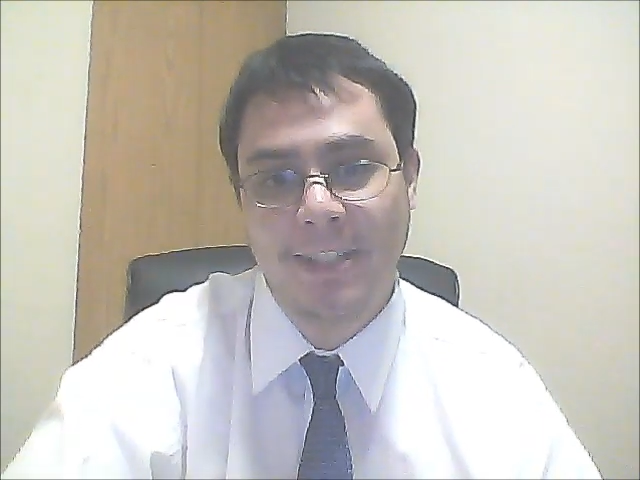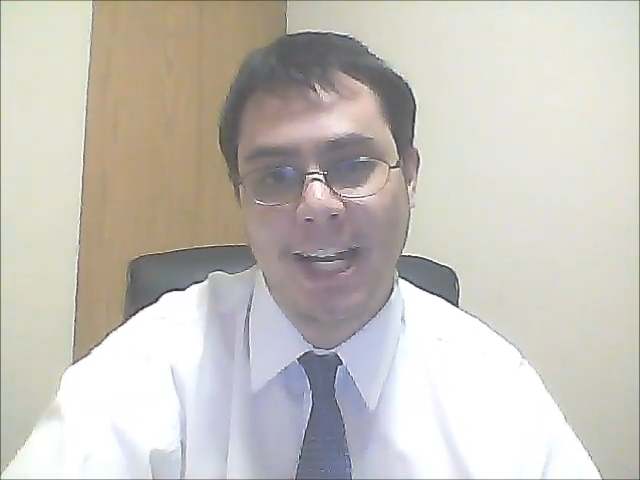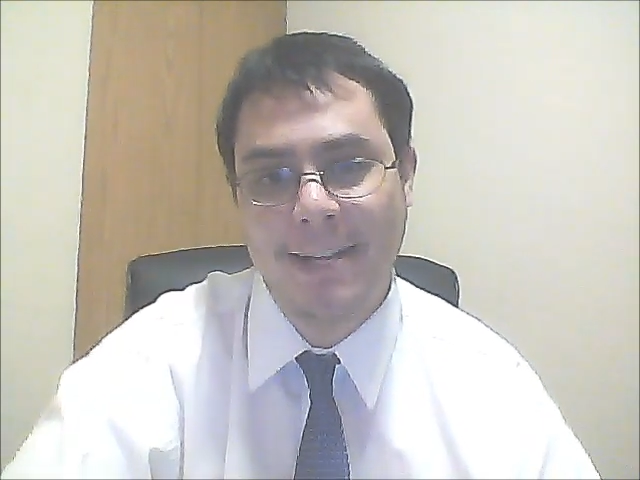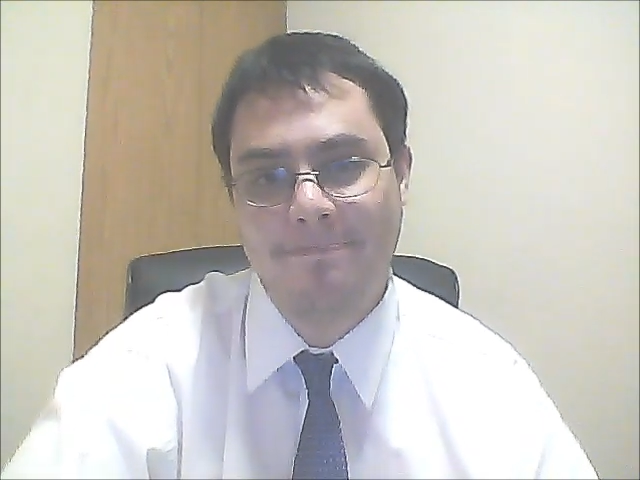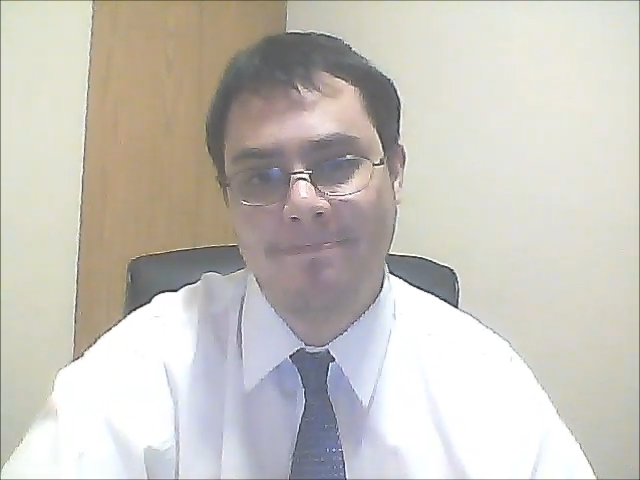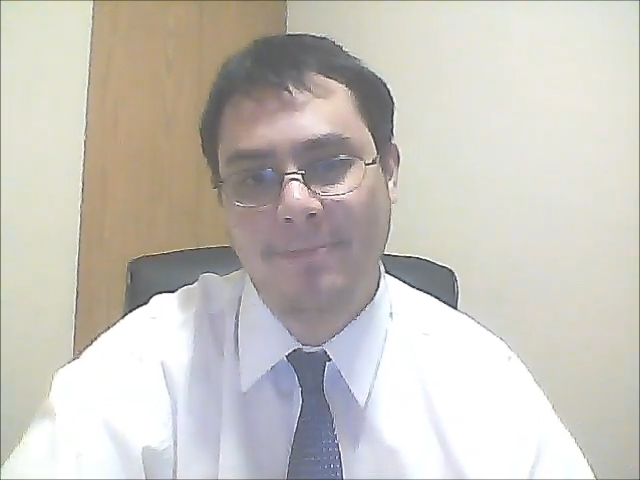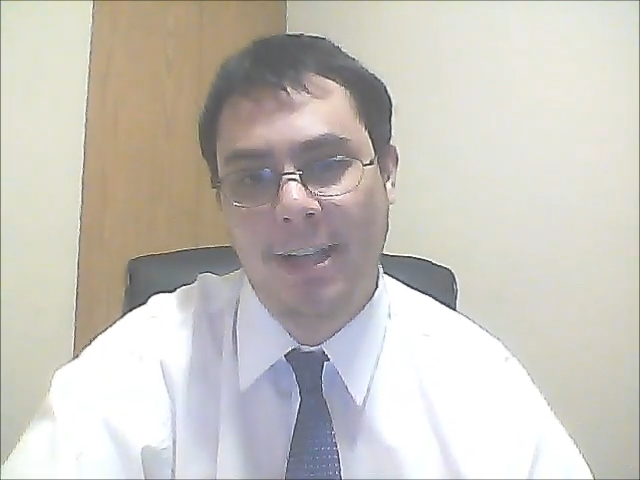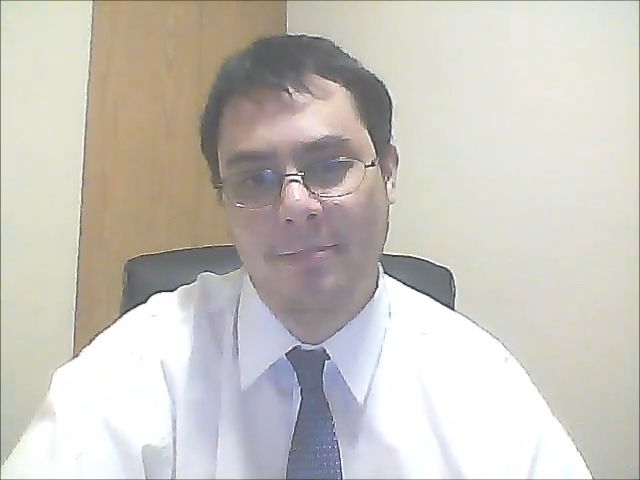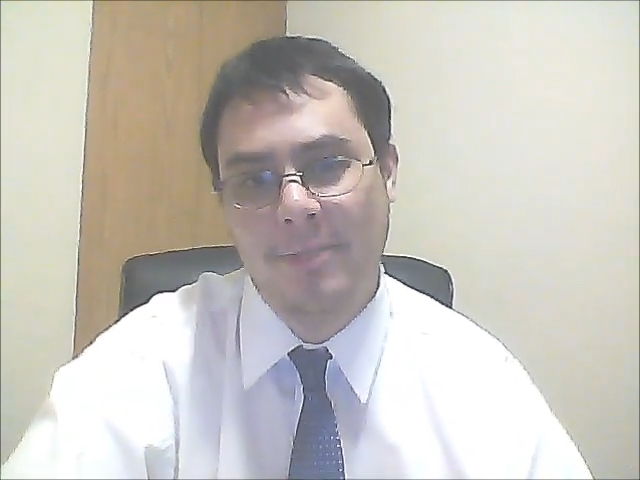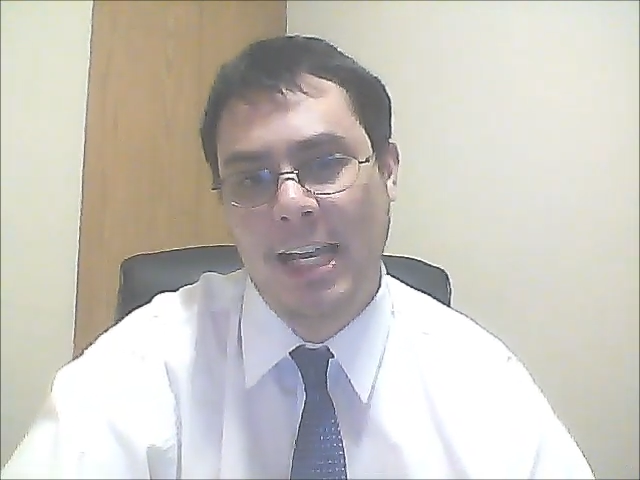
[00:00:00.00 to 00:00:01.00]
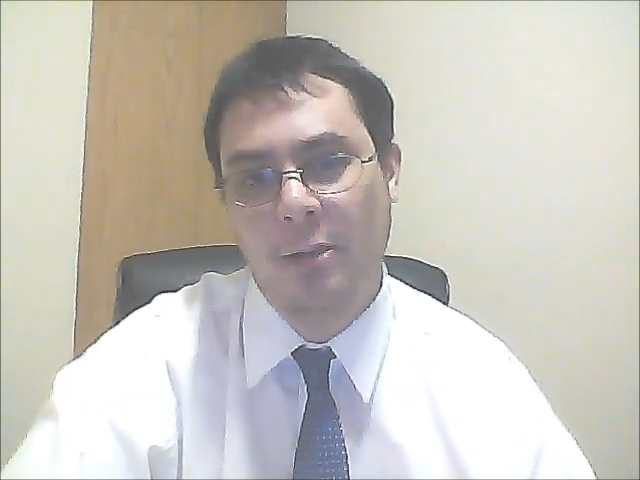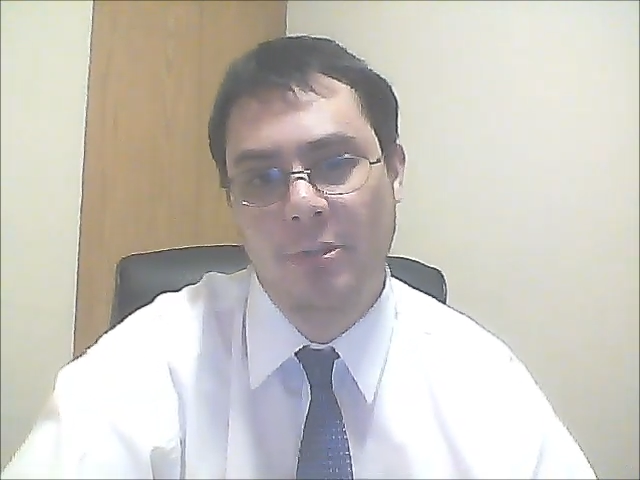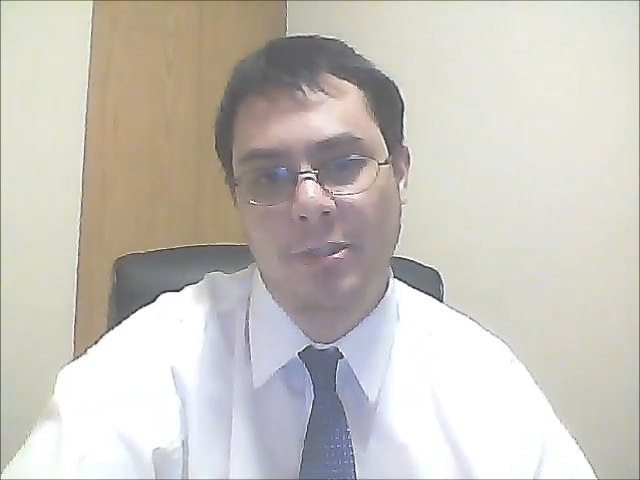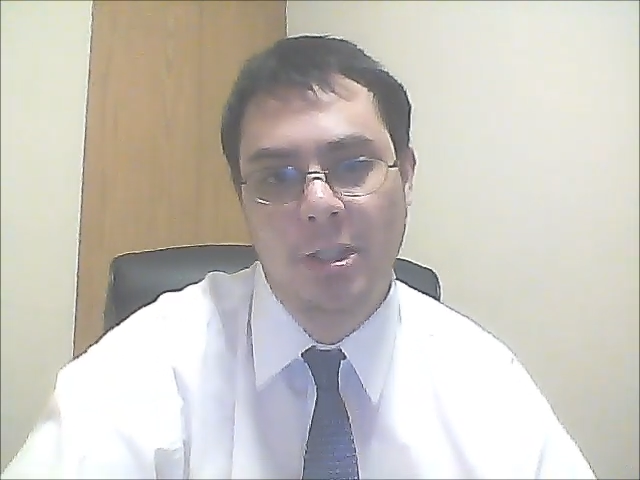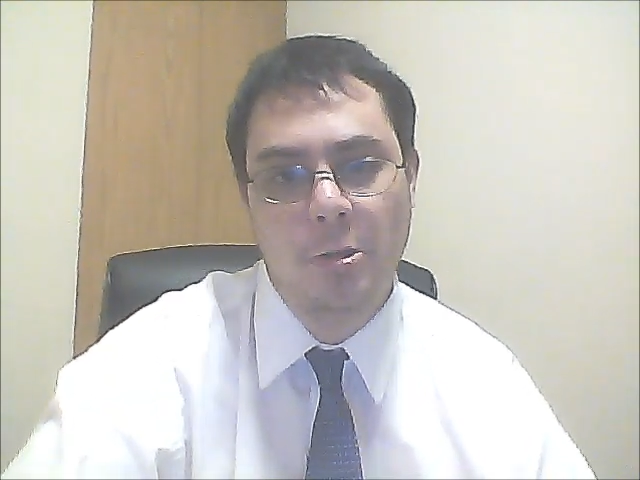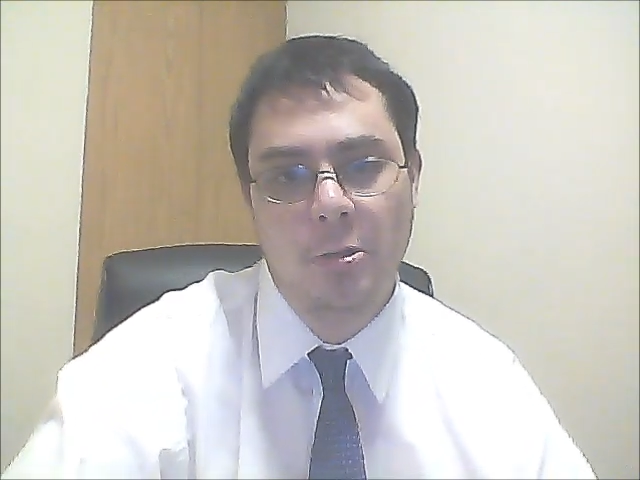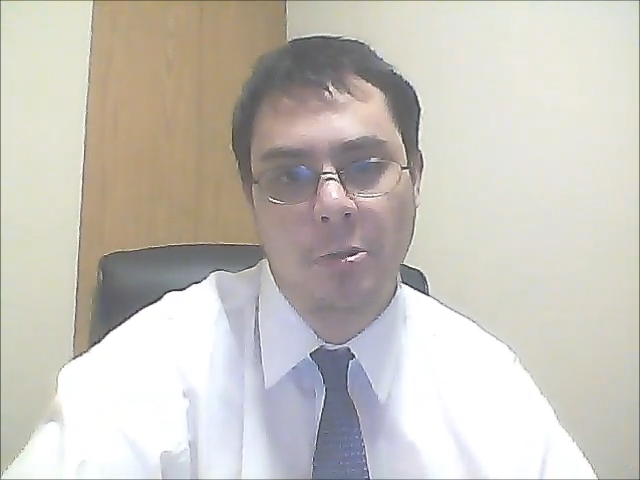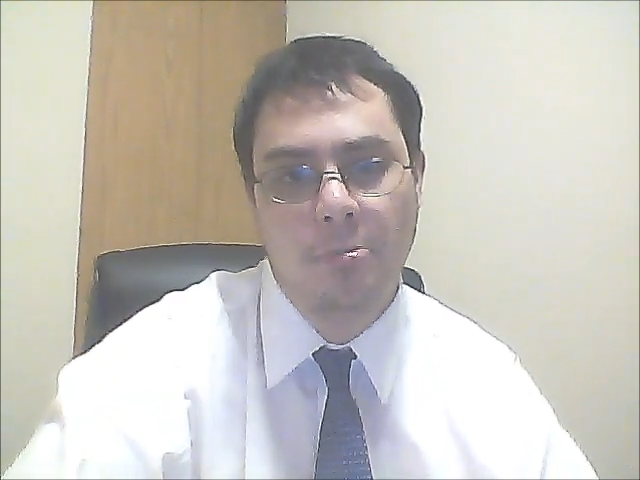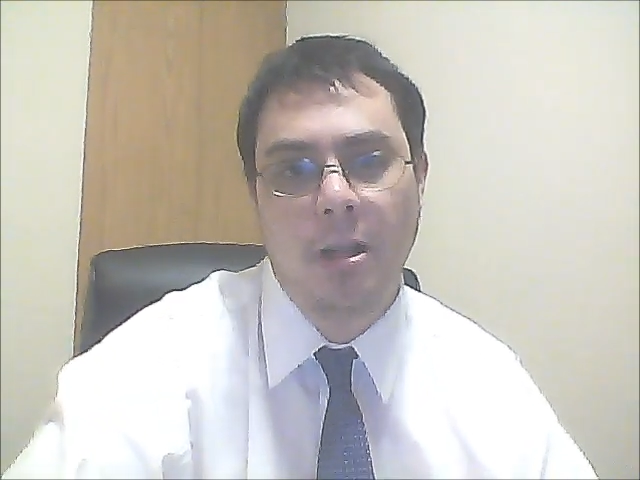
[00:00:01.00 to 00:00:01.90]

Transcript: good night. I will see you